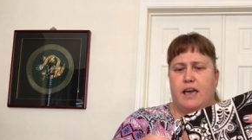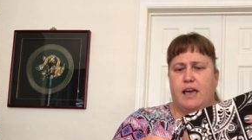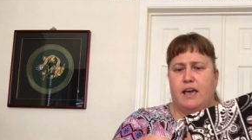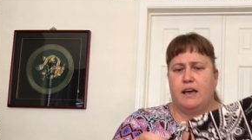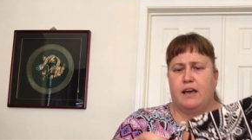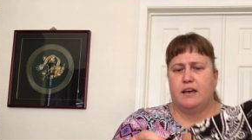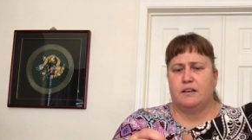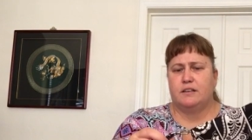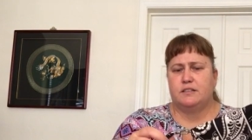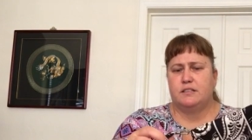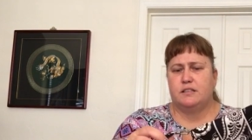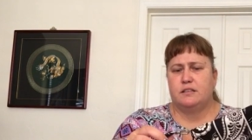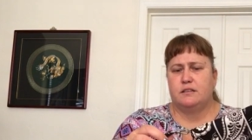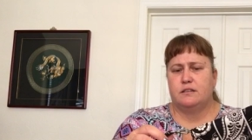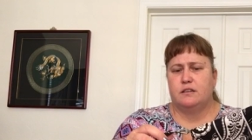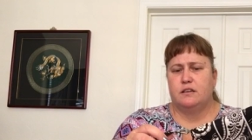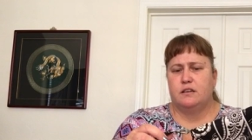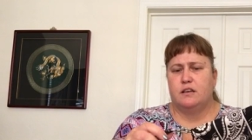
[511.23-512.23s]
And
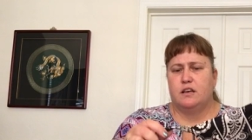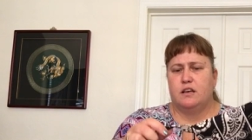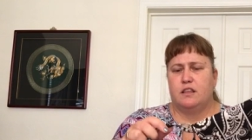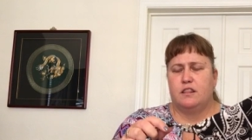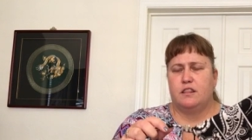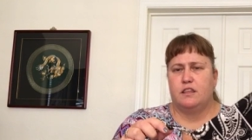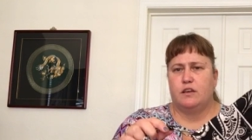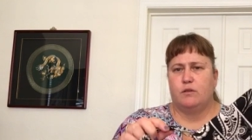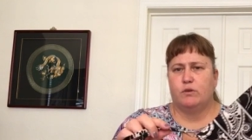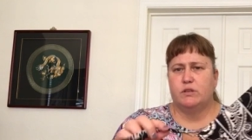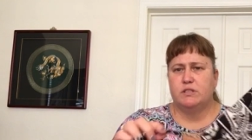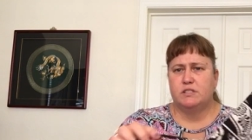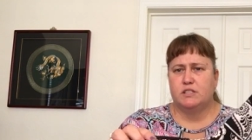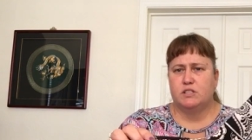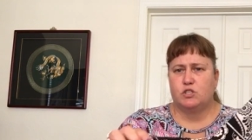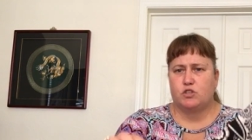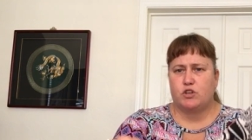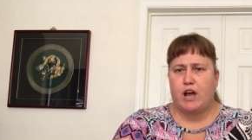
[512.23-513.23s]
the
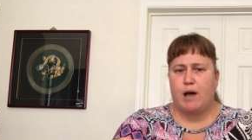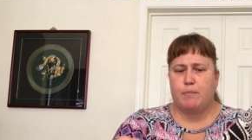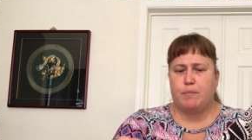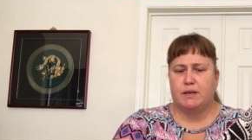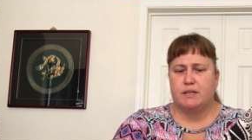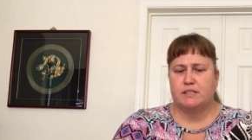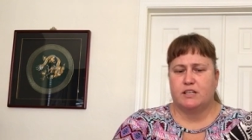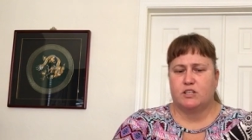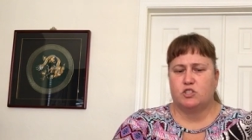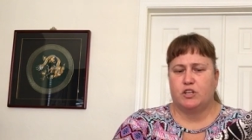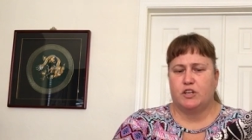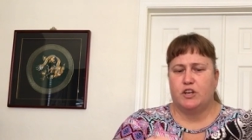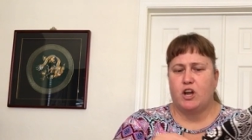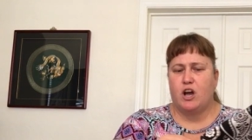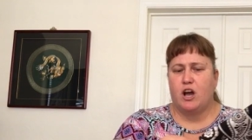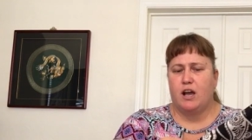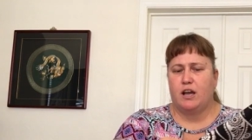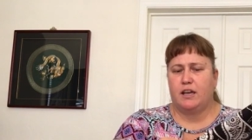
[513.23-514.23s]
wristlet strap is actually
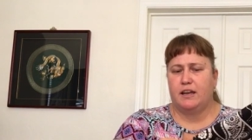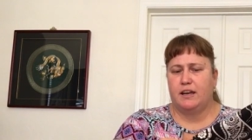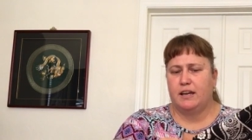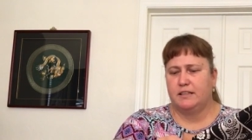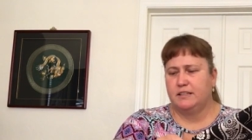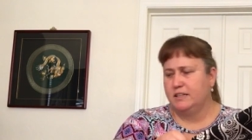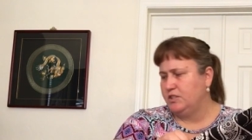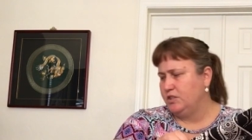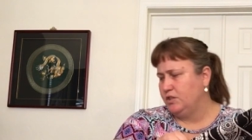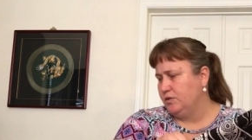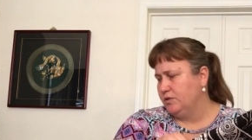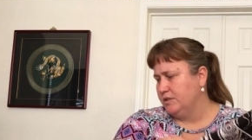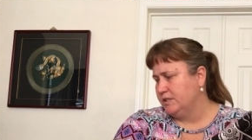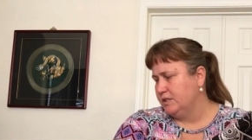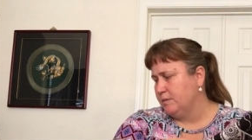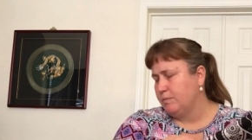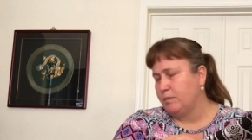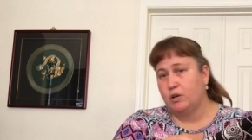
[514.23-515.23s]
not connected to the
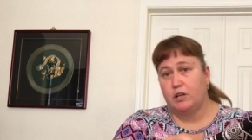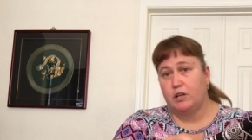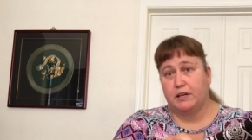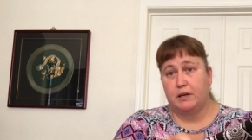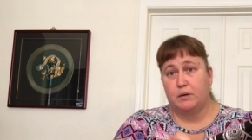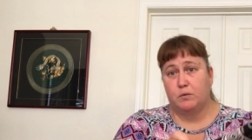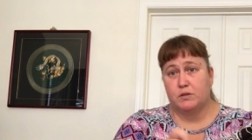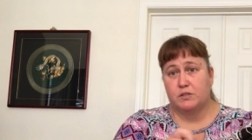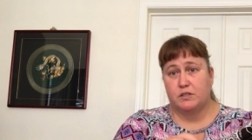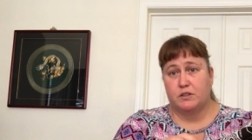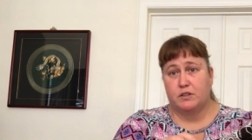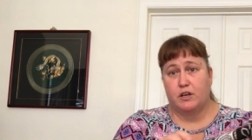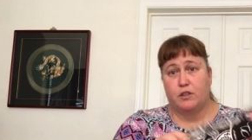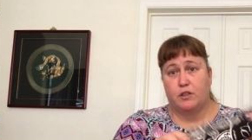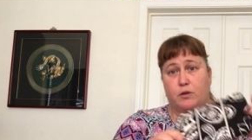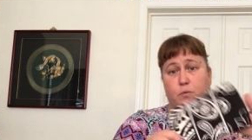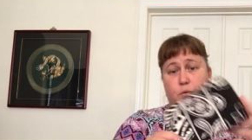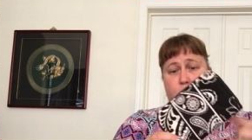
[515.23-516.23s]
zipper like it was on the
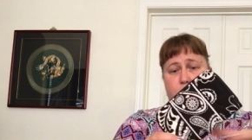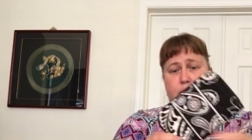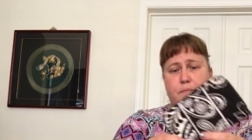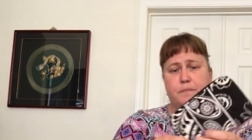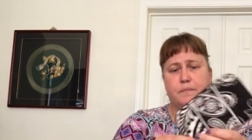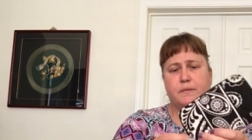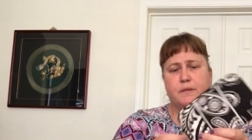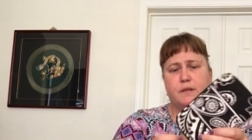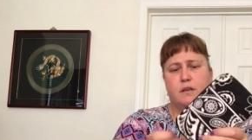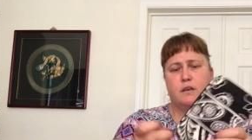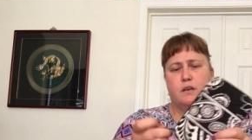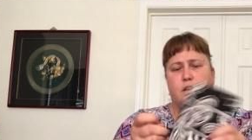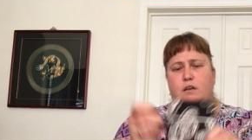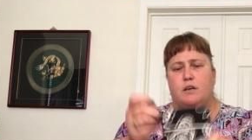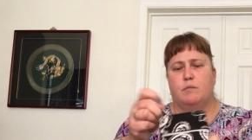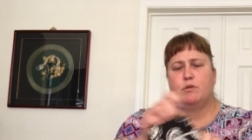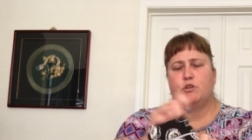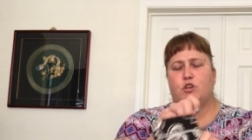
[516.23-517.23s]
other one.
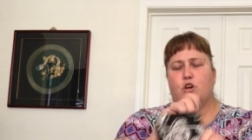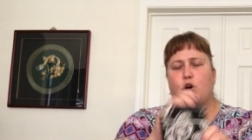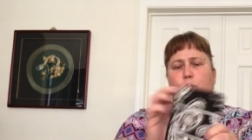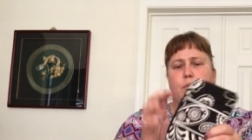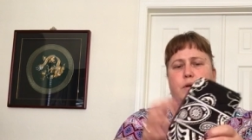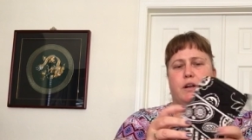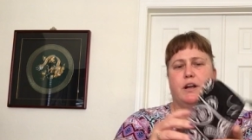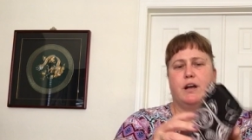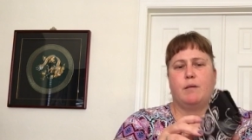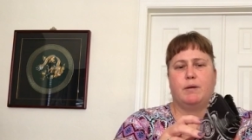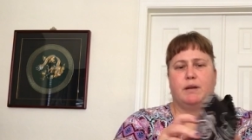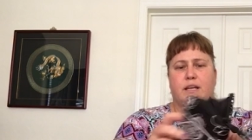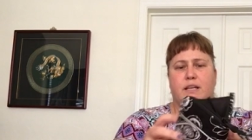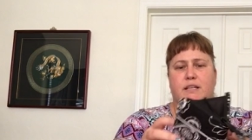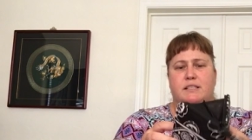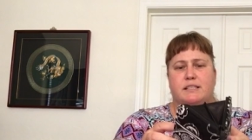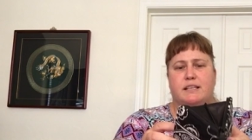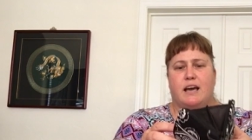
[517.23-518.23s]
But you open it up and
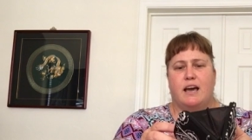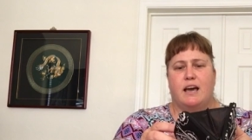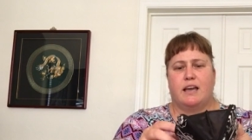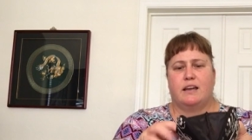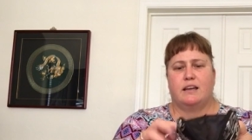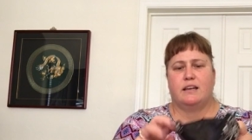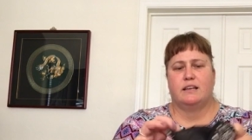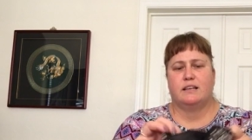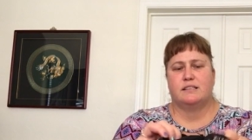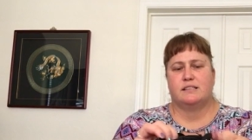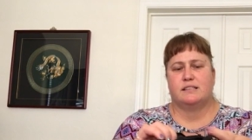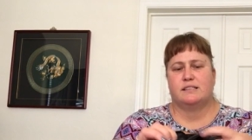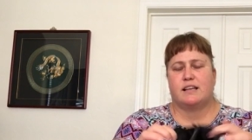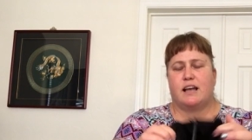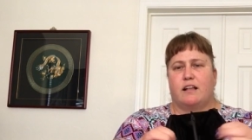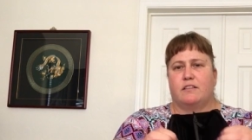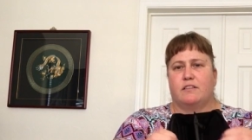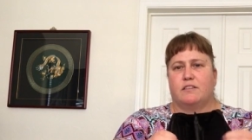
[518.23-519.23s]
inside is
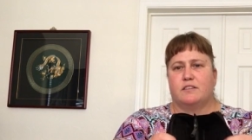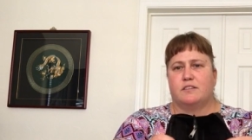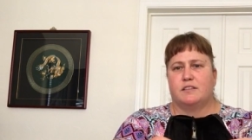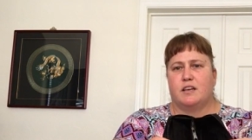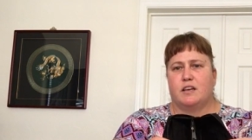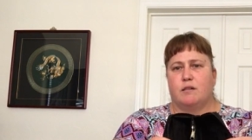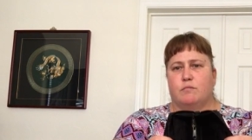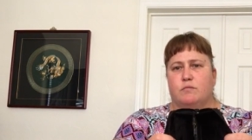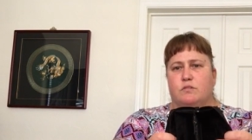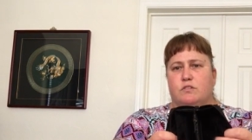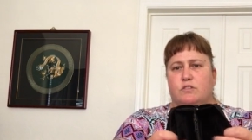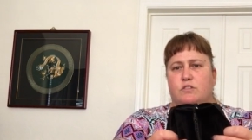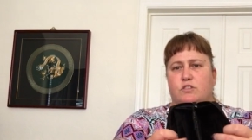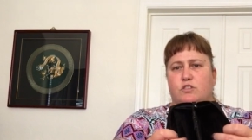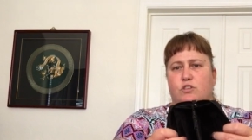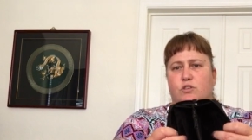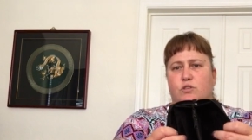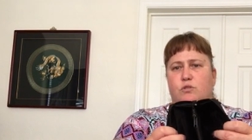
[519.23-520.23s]
exactly the same.
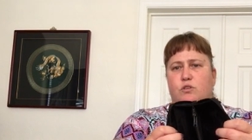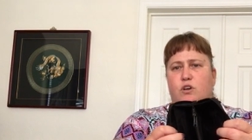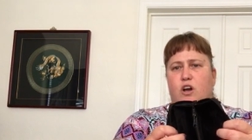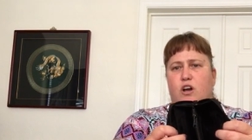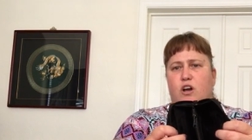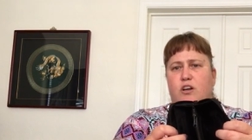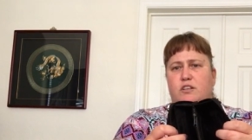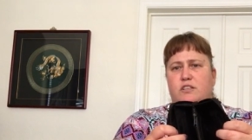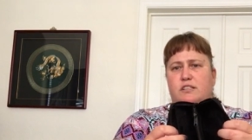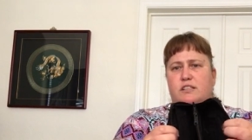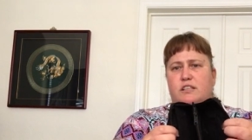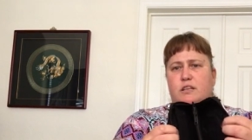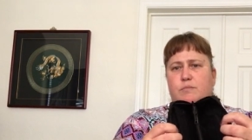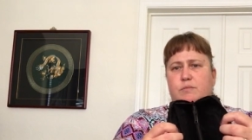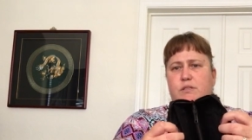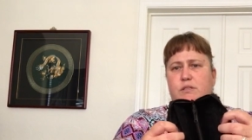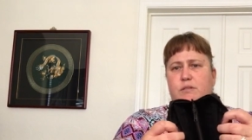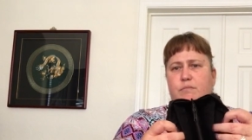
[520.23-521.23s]
Two card
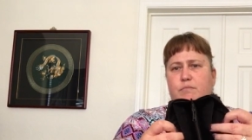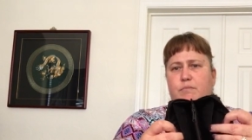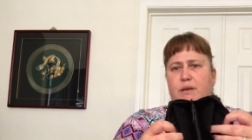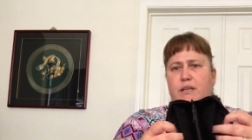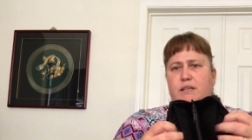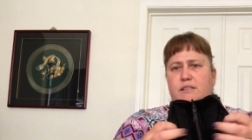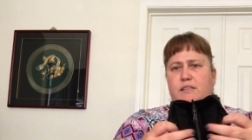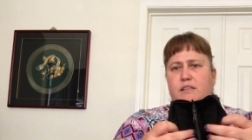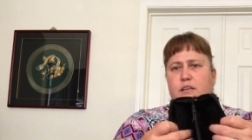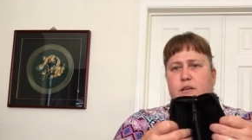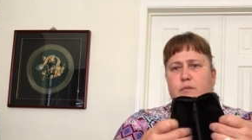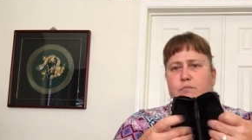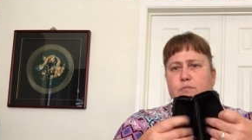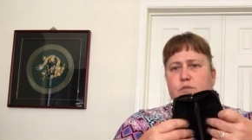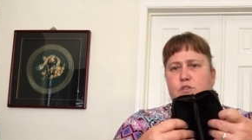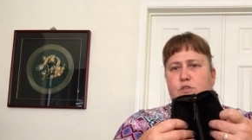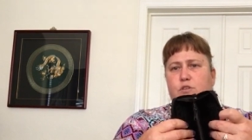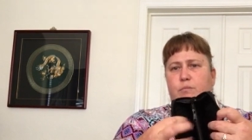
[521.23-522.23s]
slips, big slip,
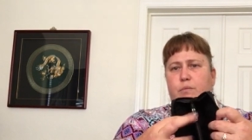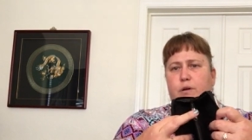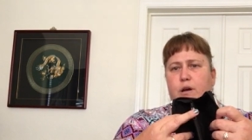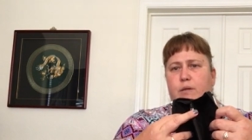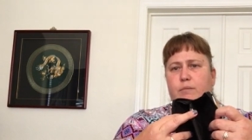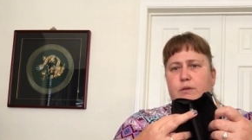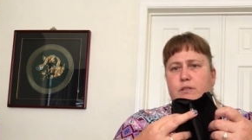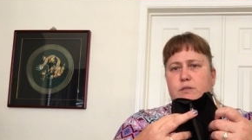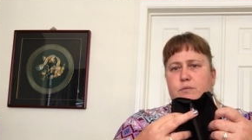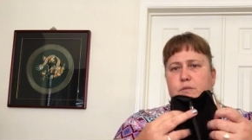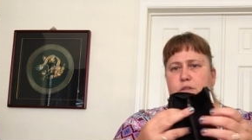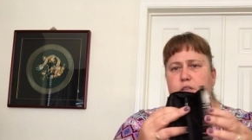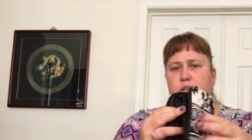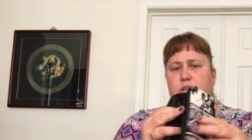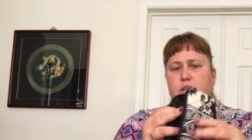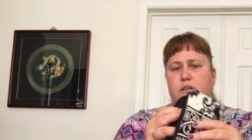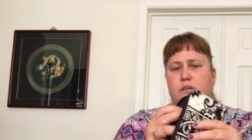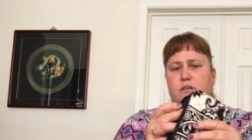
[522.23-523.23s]
two compartments with
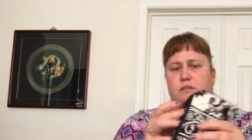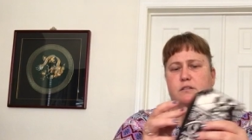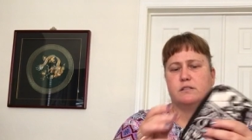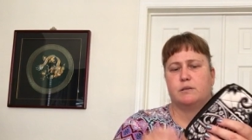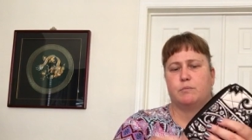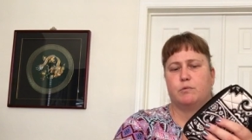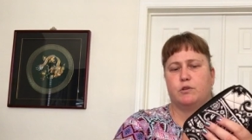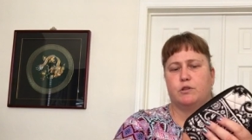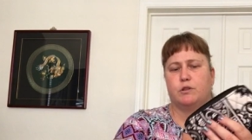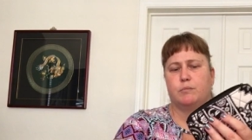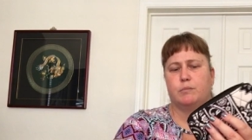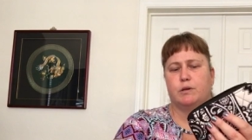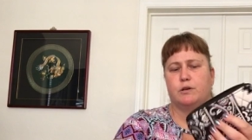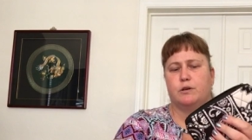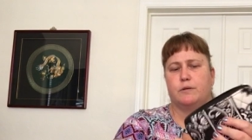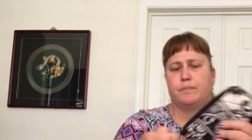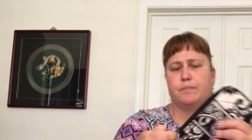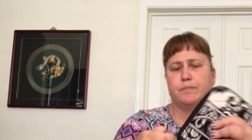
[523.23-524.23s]
the zipper in the
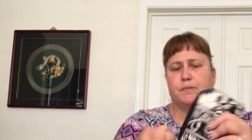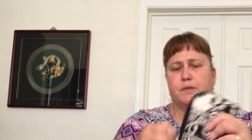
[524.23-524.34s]
middle.